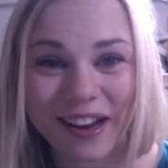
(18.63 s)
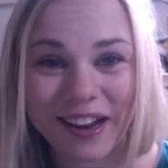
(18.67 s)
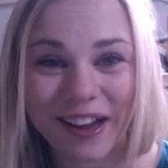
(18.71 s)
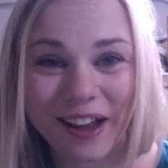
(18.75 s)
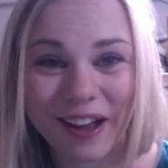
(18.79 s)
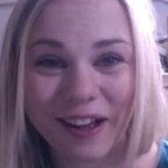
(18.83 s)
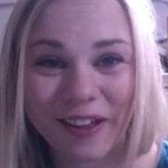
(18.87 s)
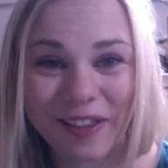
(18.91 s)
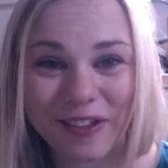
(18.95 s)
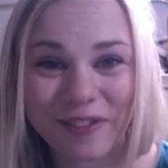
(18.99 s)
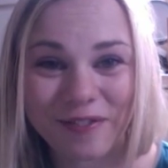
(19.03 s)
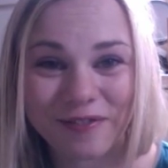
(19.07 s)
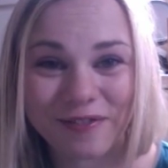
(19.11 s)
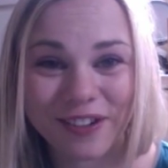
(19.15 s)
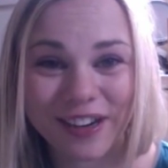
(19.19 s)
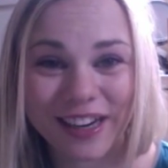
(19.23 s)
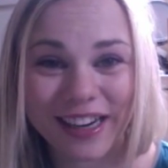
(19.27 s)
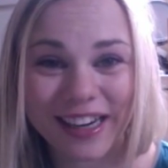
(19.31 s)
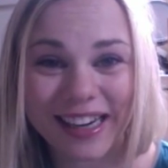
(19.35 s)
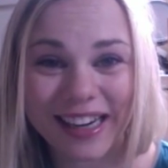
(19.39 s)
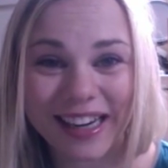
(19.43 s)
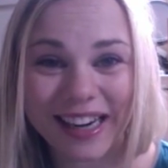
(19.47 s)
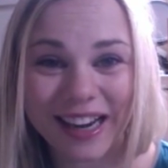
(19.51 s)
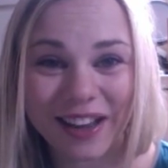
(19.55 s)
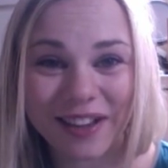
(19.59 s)
of girl that
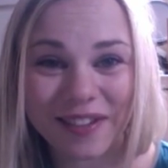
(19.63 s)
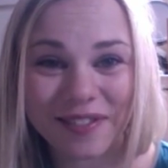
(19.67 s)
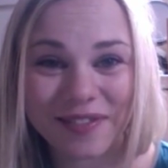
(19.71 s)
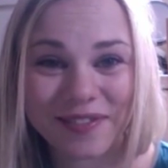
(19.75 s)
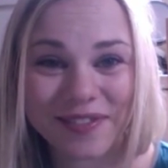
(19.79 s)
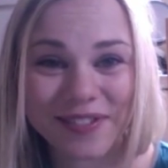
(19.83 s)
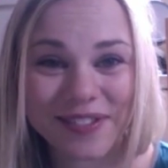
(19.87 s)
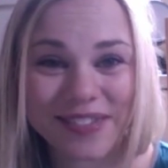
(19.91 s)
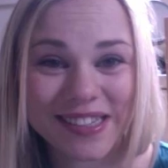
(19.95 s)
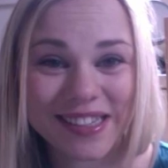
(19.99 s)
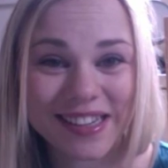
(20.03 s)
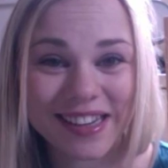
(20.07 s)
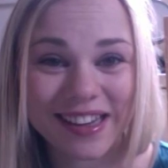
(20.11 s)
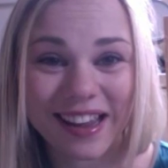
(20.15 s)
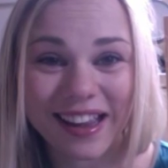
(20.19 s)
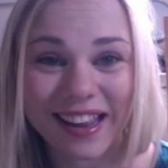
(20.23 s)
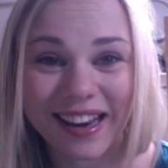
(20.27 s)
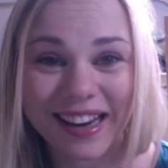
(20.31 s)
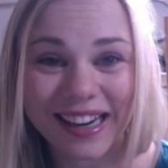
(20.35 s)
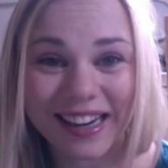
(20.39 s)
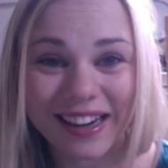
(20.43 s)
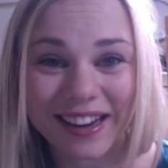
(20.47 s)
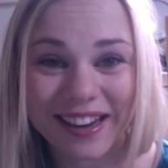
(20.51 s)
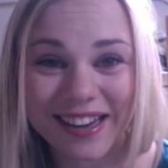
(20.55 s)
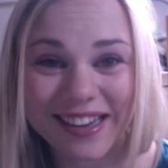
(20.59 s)
really loves
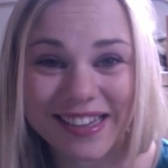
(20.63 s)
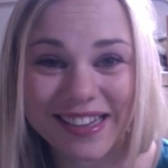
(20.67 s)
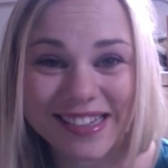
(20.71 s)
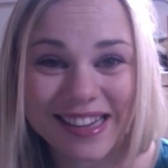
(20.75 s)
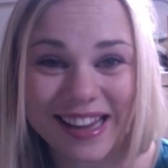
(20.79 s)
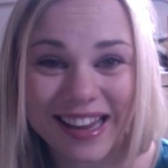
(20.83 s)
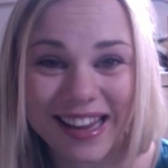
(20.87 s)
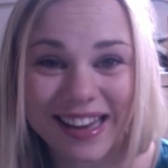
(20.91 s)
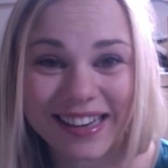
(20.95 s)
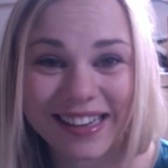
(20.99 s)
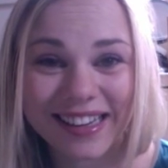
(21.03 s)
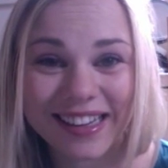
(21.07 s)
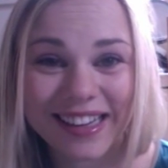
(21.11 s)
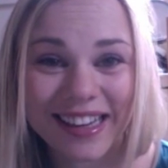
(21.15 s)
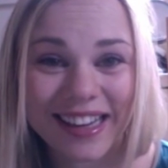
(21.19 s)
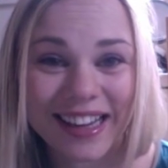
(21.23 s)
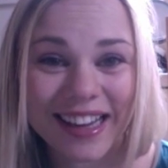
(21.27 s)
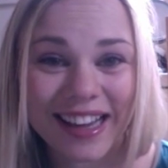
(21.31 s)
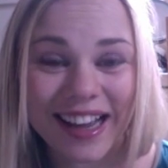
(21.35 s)
girly nights in.